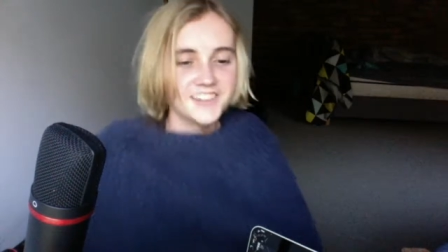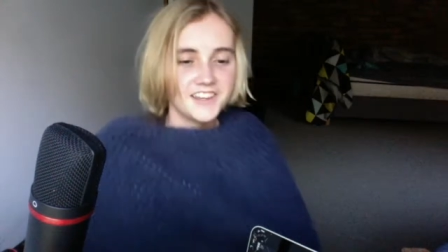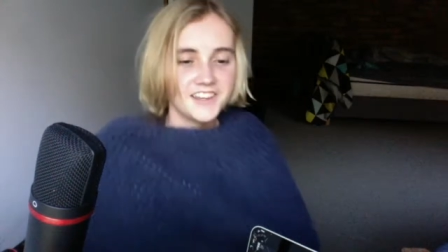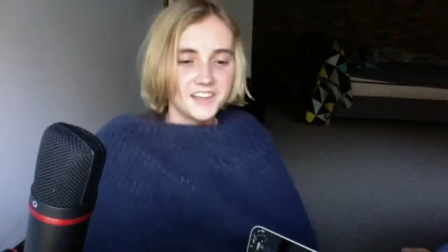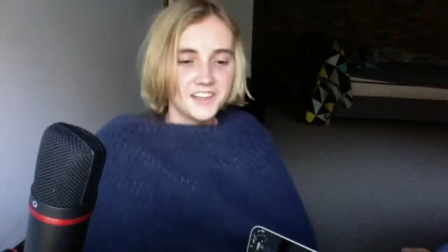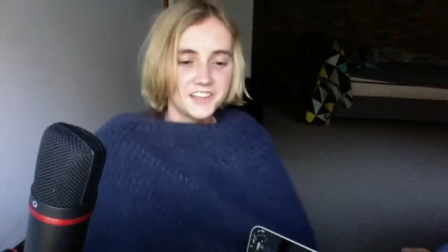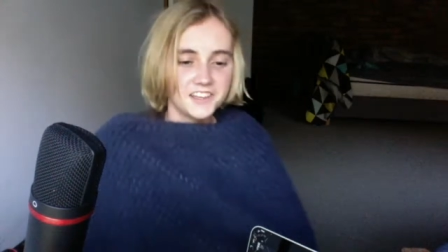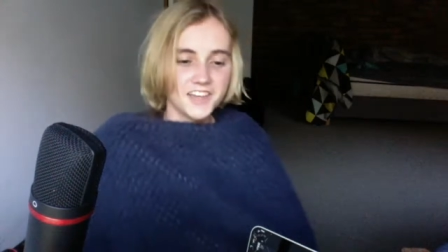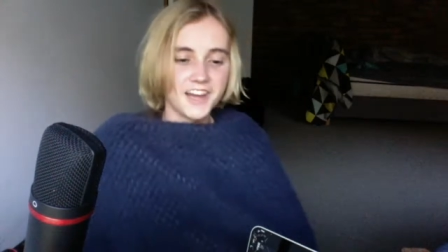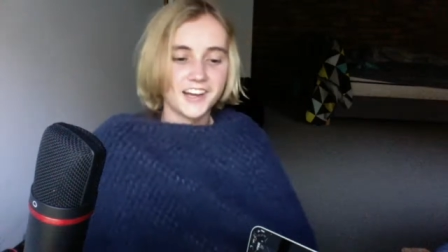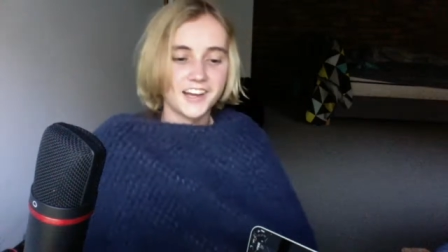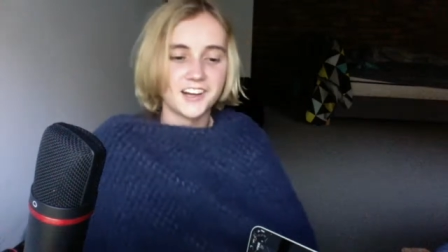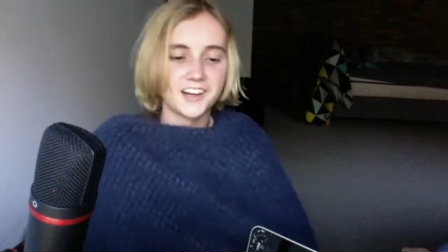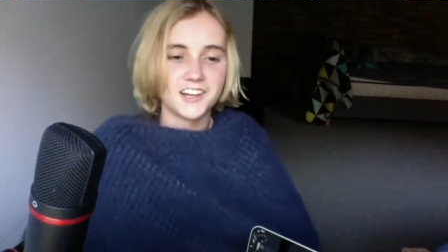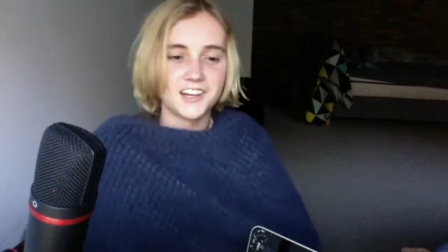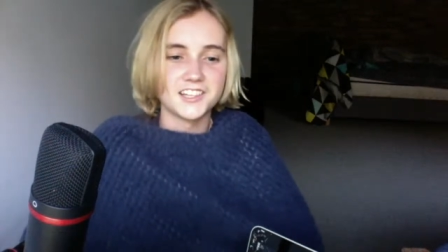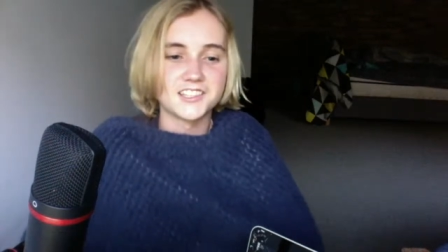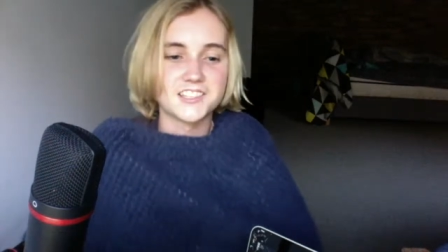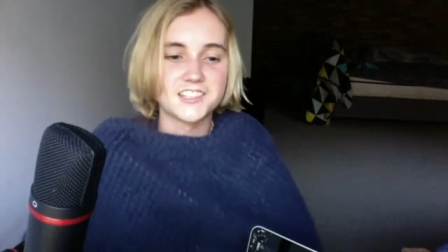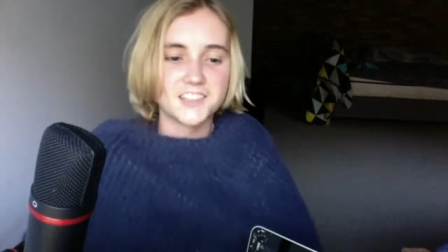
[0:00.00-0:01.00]
Yeah,
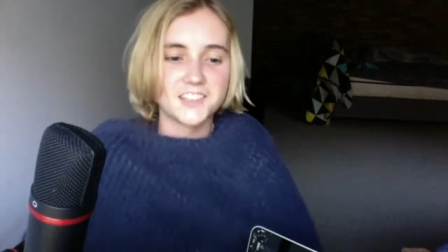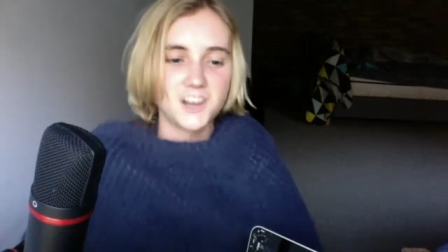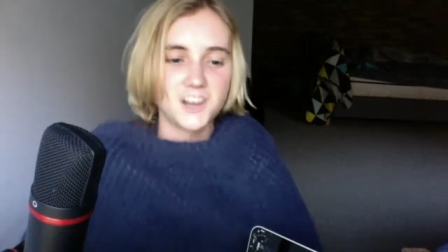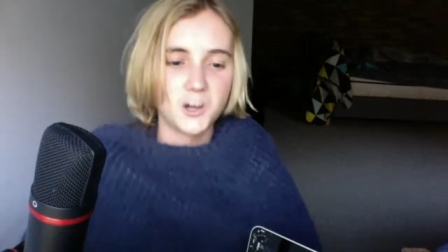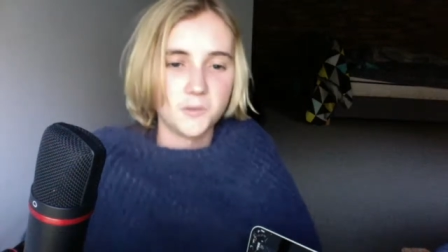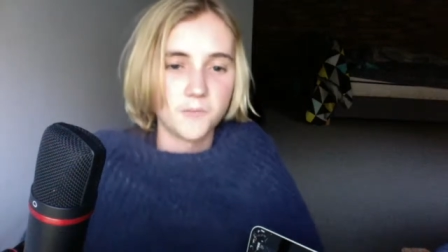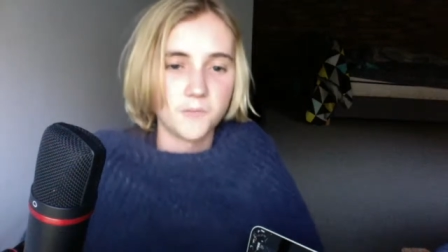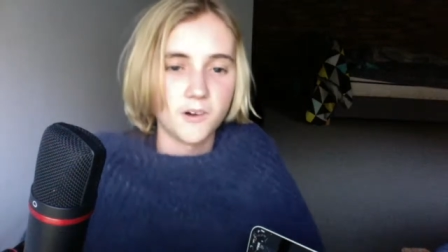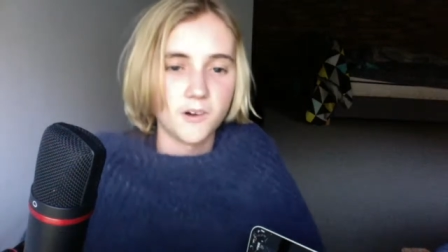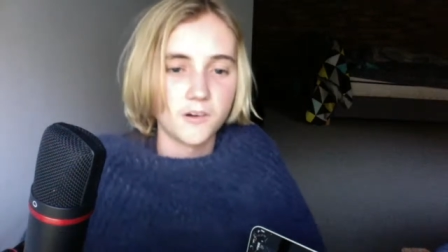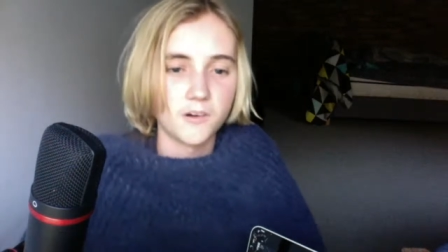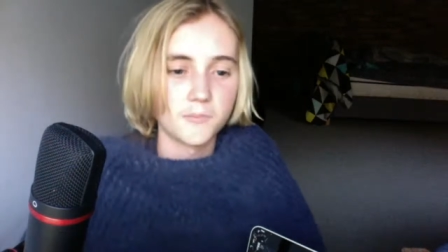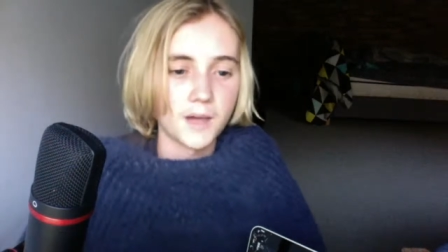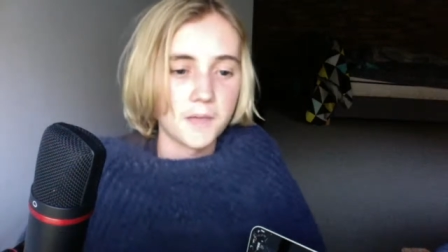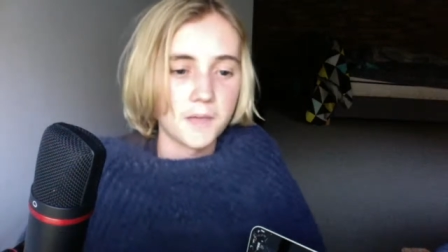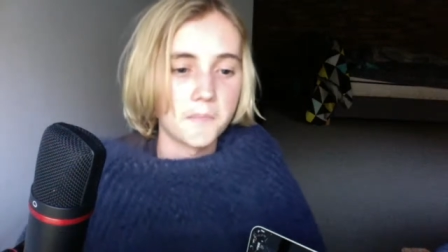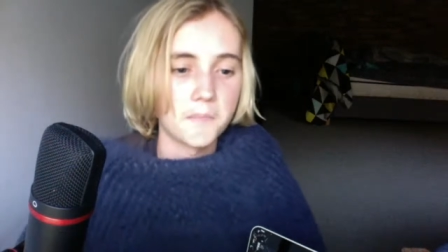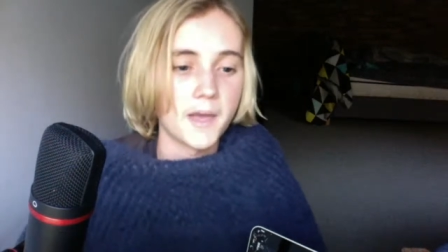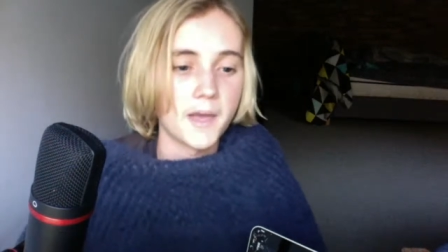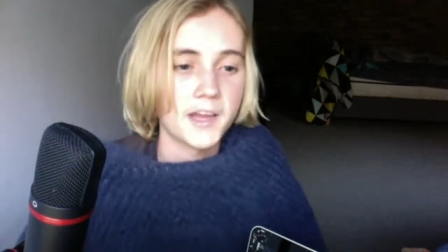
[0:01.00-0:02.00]
guys. My
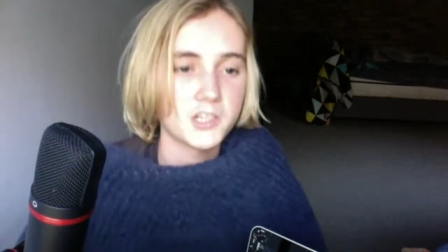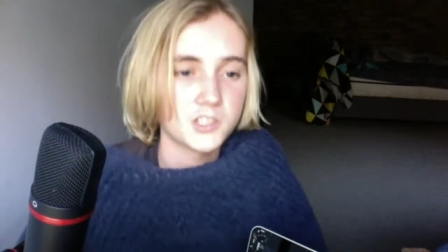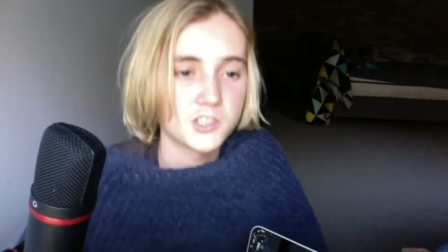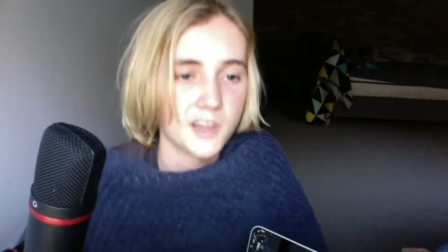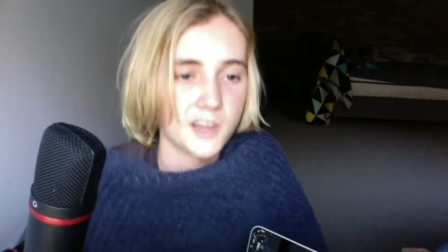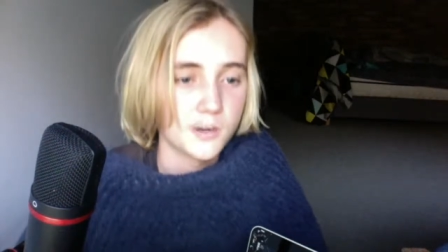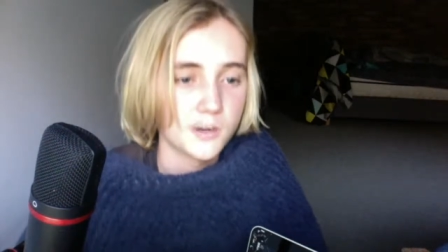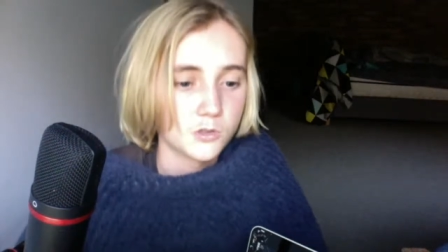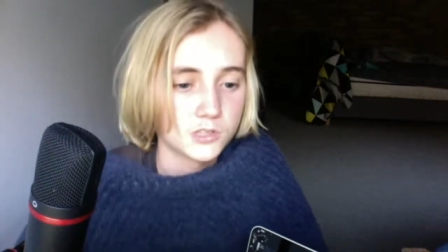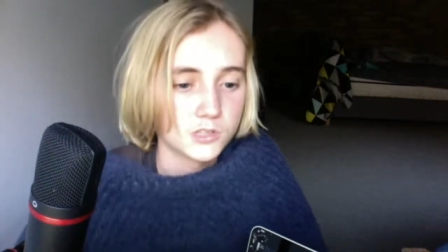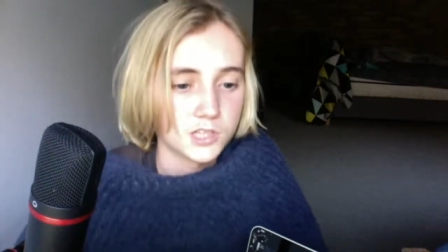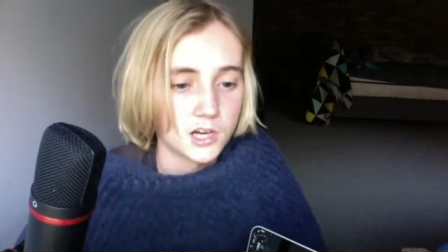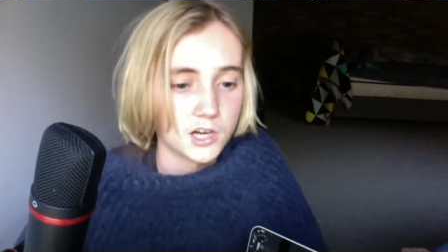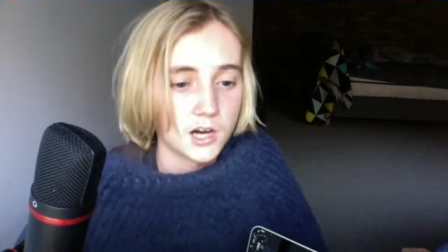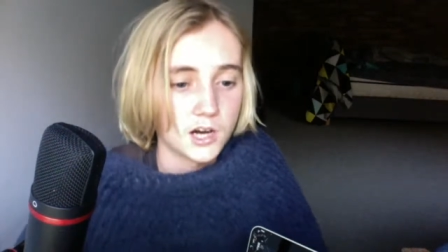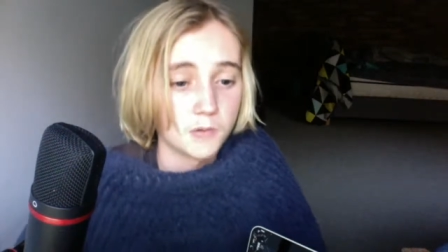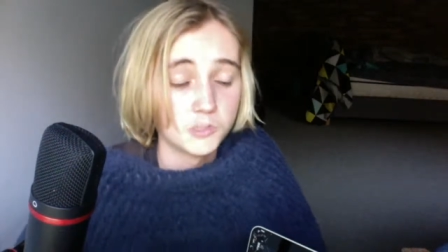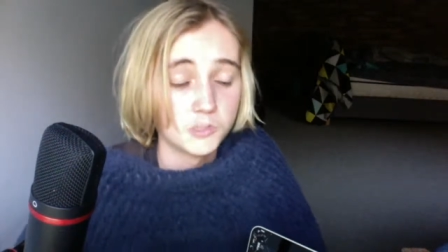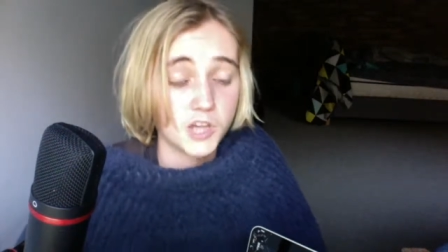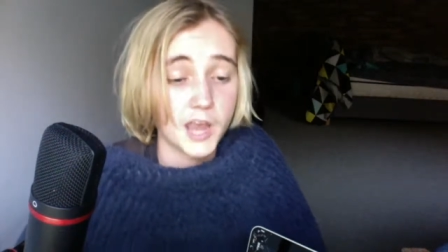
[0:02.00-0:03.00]
main channels
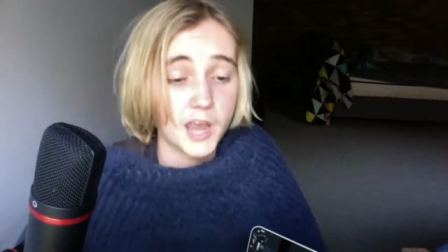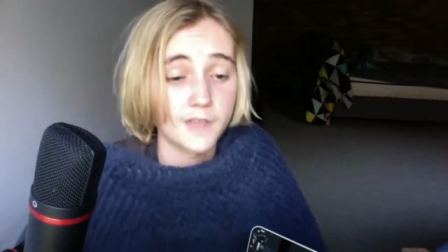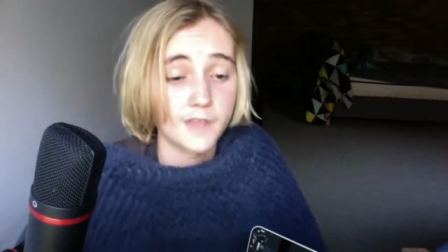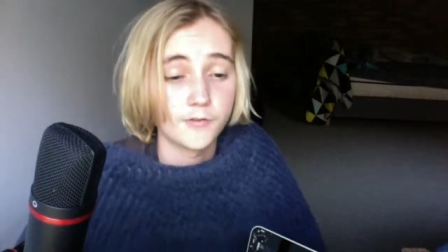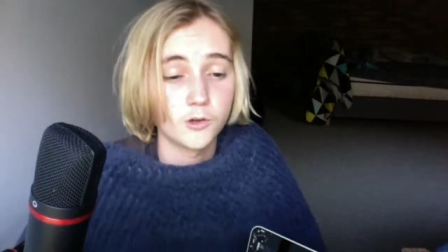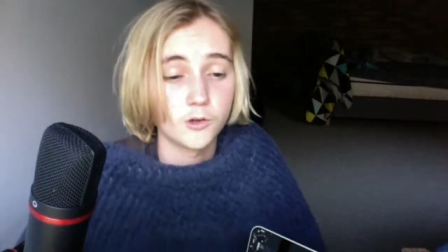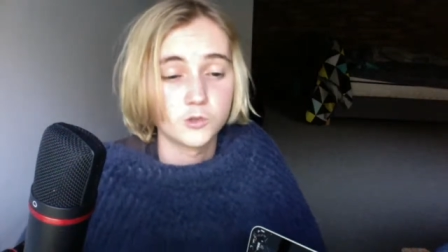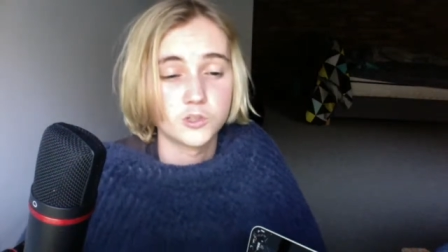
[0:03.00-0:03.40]
are J Vlogs,